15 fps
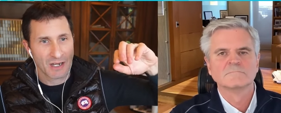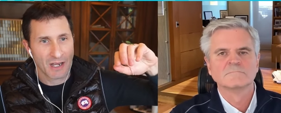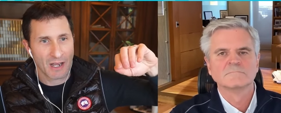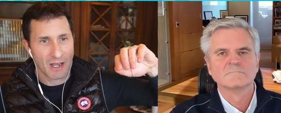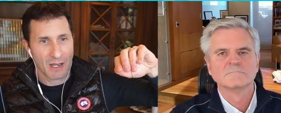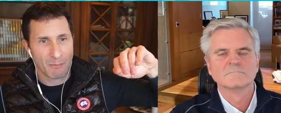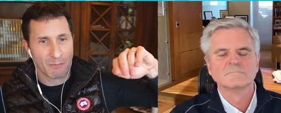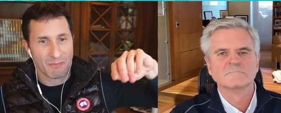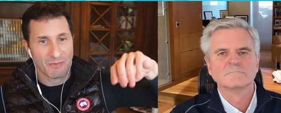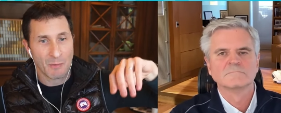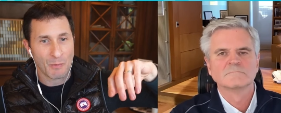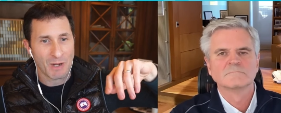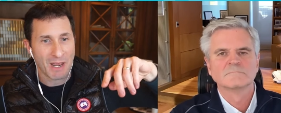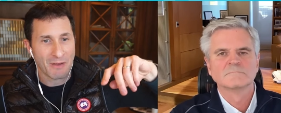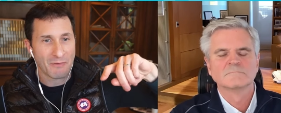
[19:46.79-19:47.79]
Speaker 1: Um,
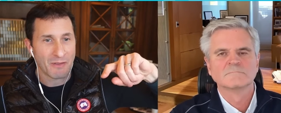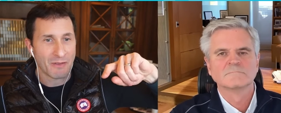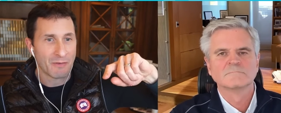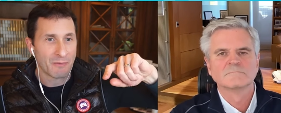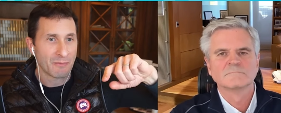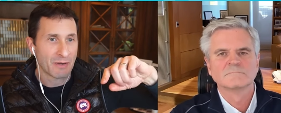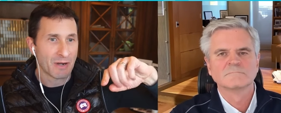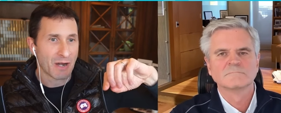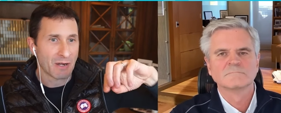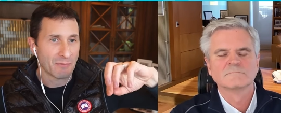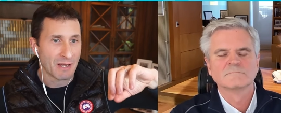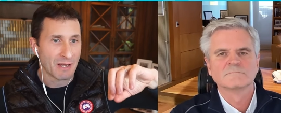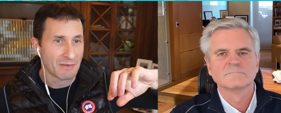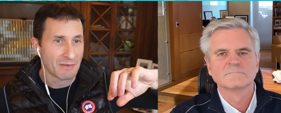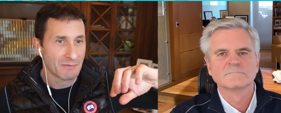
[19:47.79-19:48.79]
then we had the the kind of
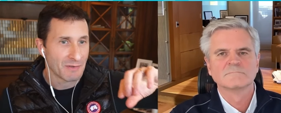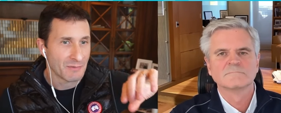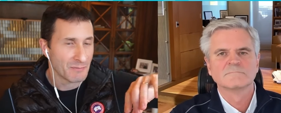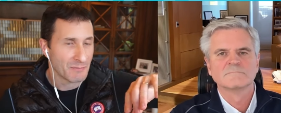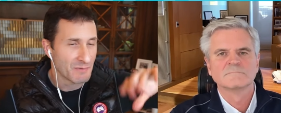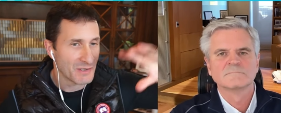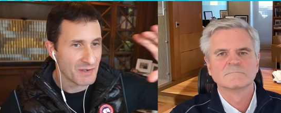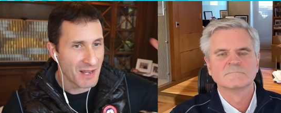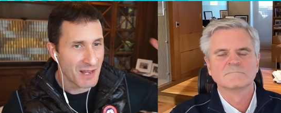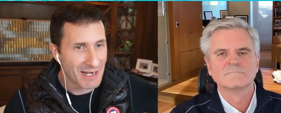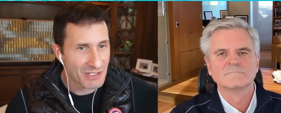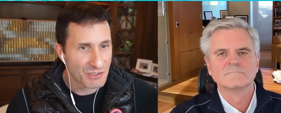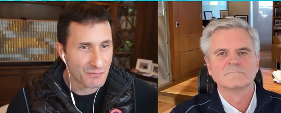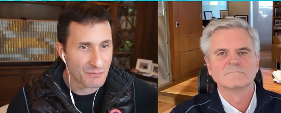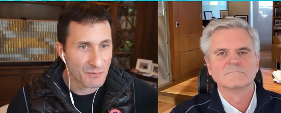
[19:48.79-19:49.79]
like the the
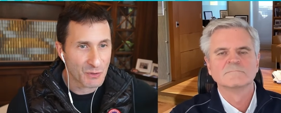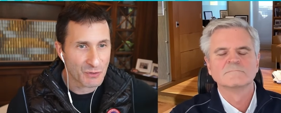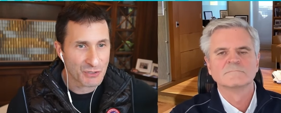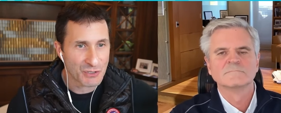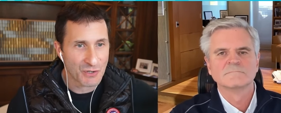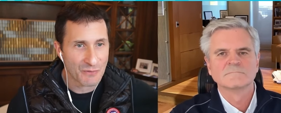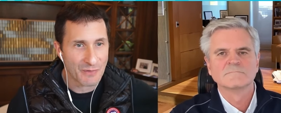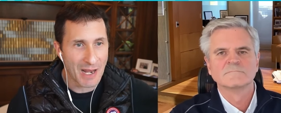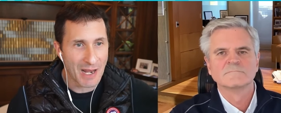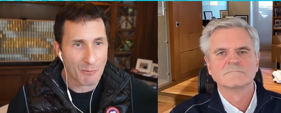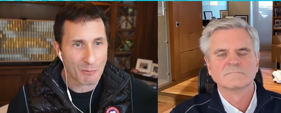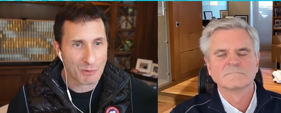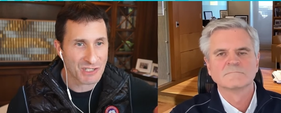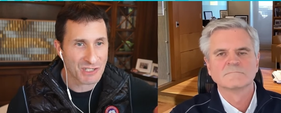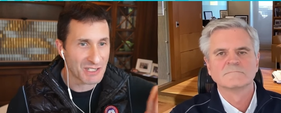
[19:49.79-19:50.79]
next version of
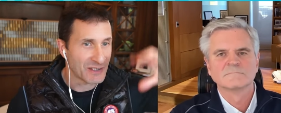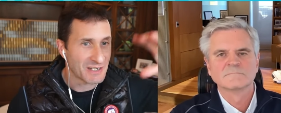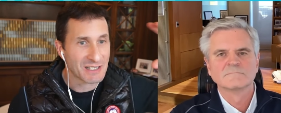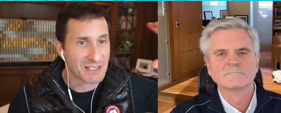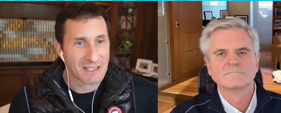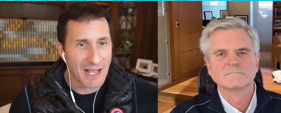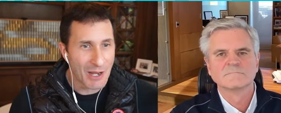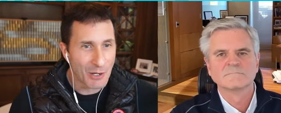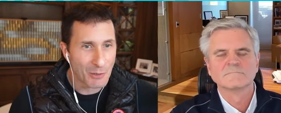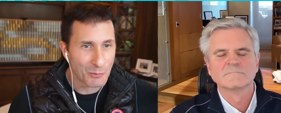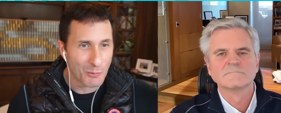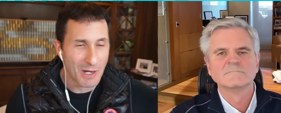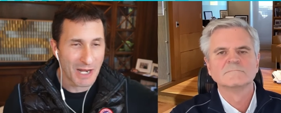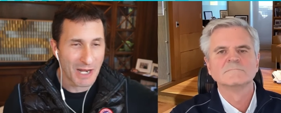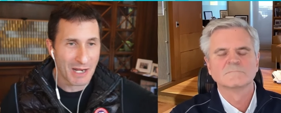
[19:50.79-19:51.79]
that, which say the cloud
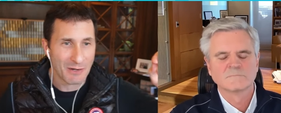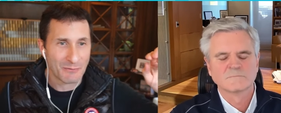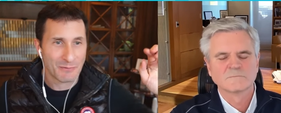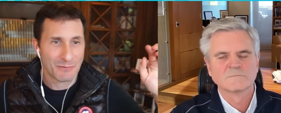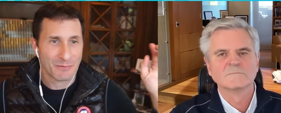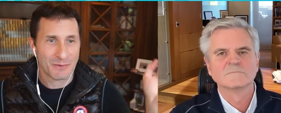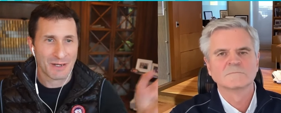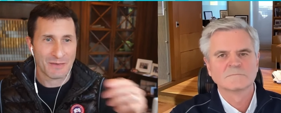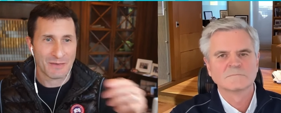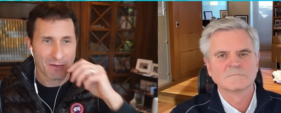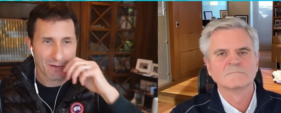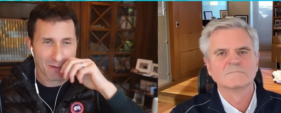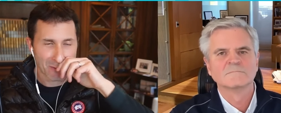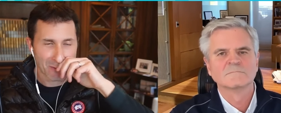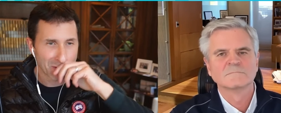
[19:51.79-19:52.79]
wave in
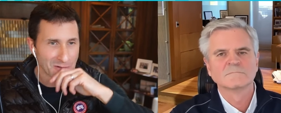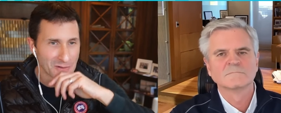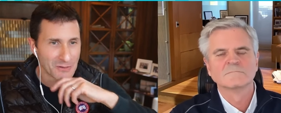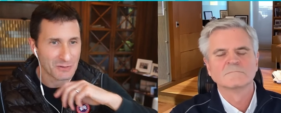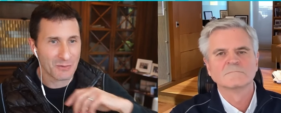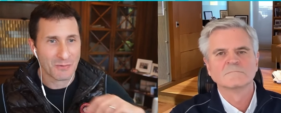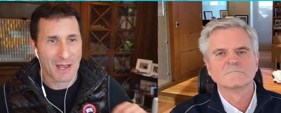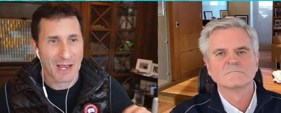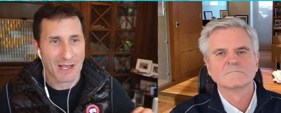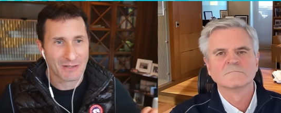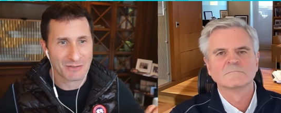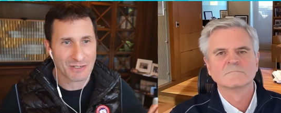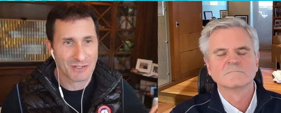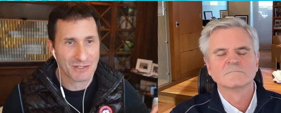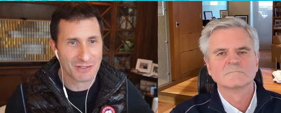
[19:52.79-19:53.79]
the early
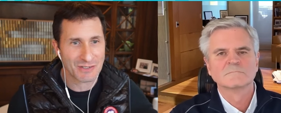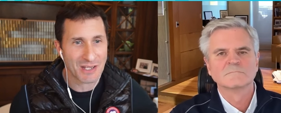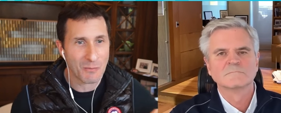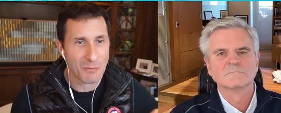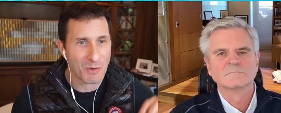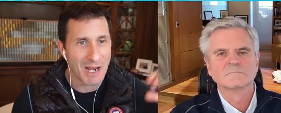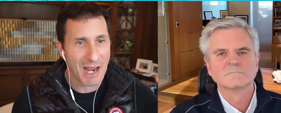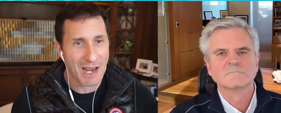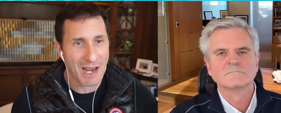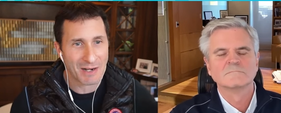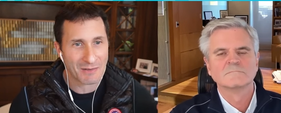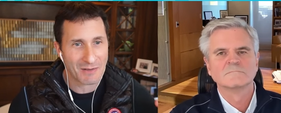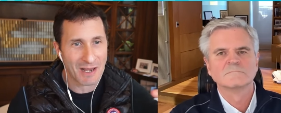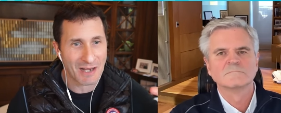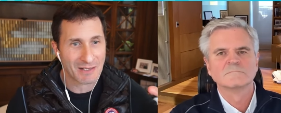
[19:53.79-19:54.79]
2000s. Then we
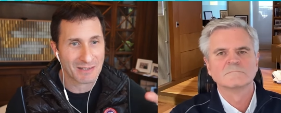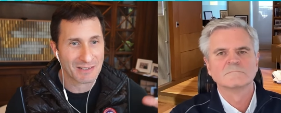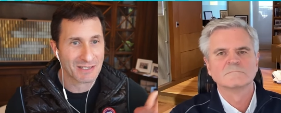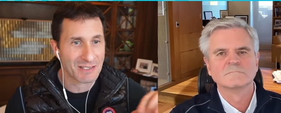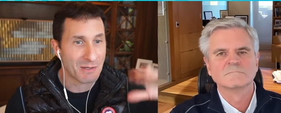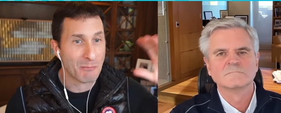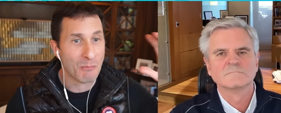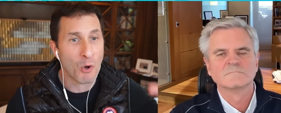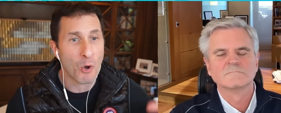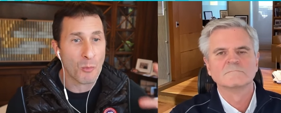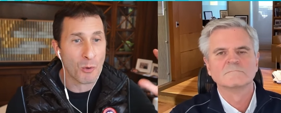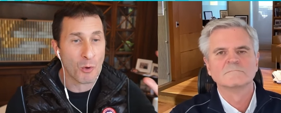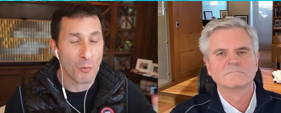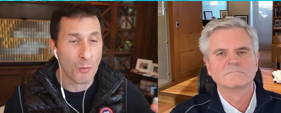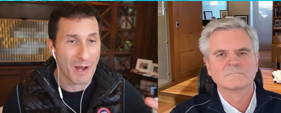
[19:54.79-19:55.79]
had like let's say the
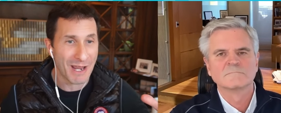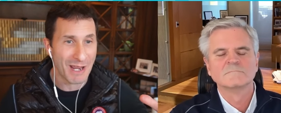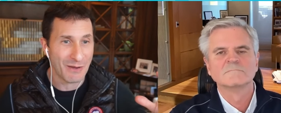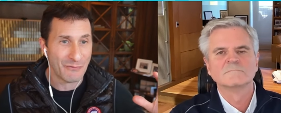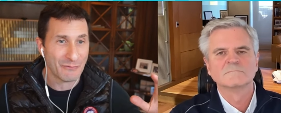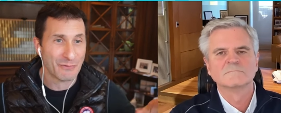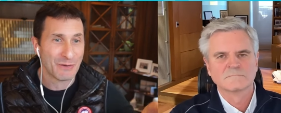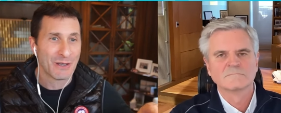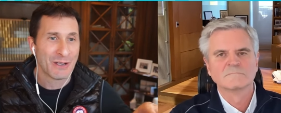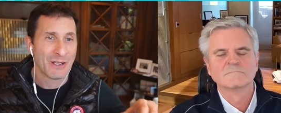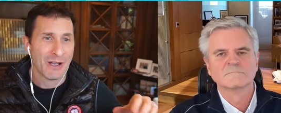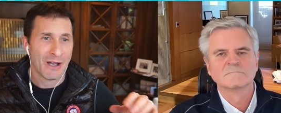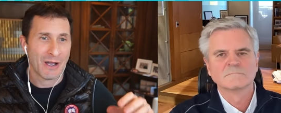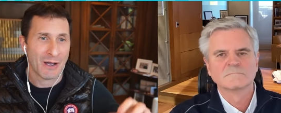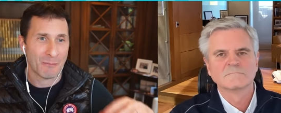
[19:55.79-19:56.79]
mobile wave
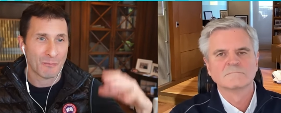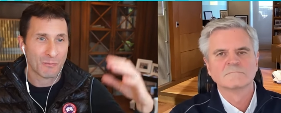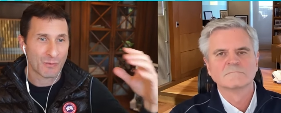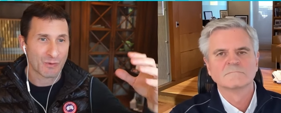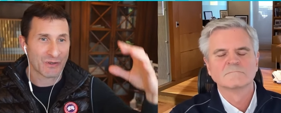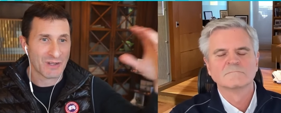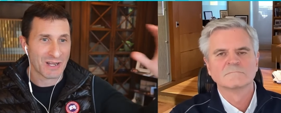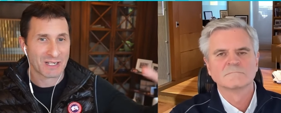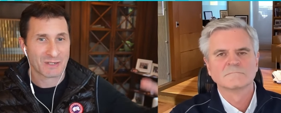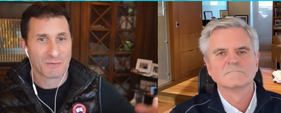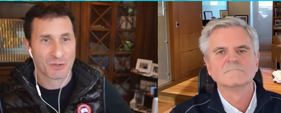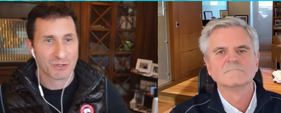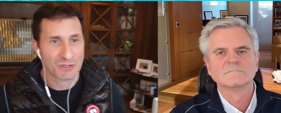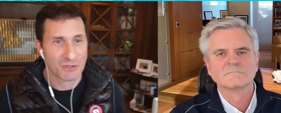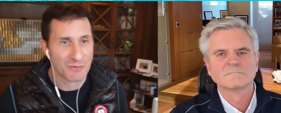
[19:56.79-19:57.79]
um, with the next
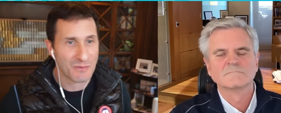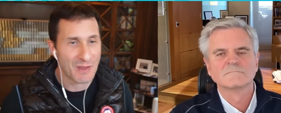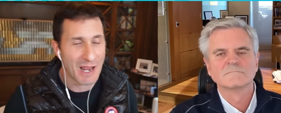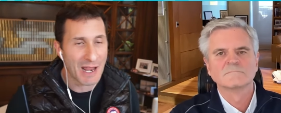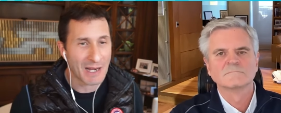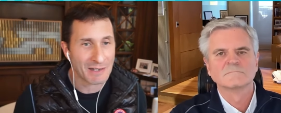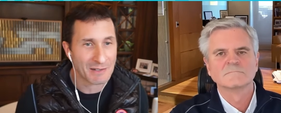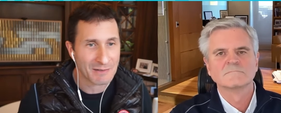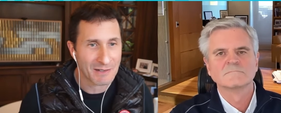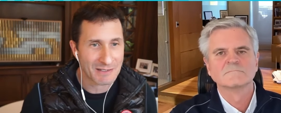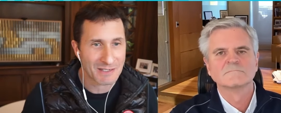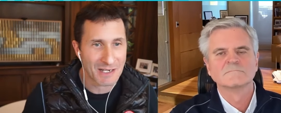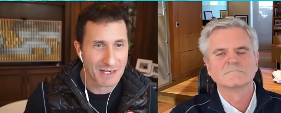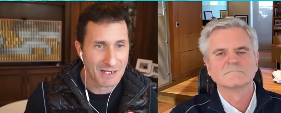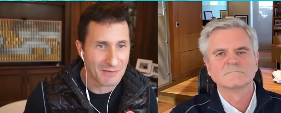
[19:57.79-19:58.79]
version of that,
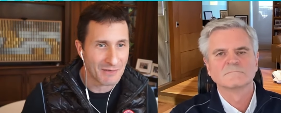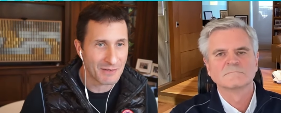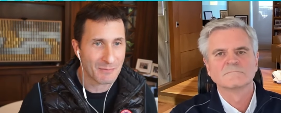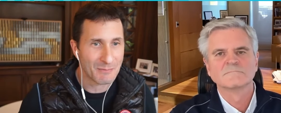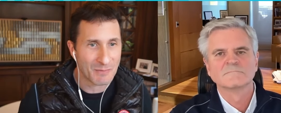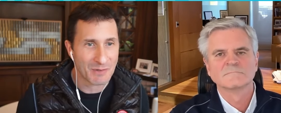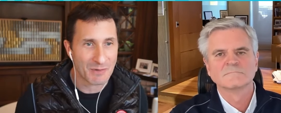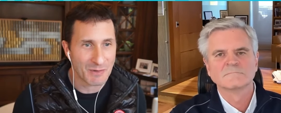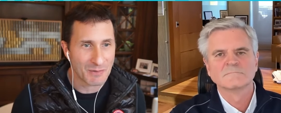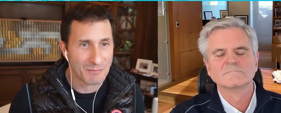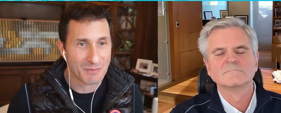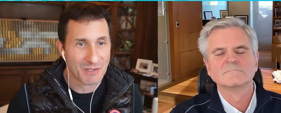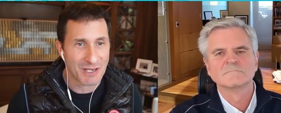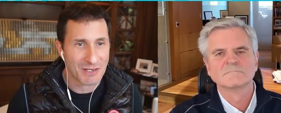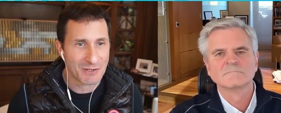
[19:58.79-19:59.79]
let's say in the, the 10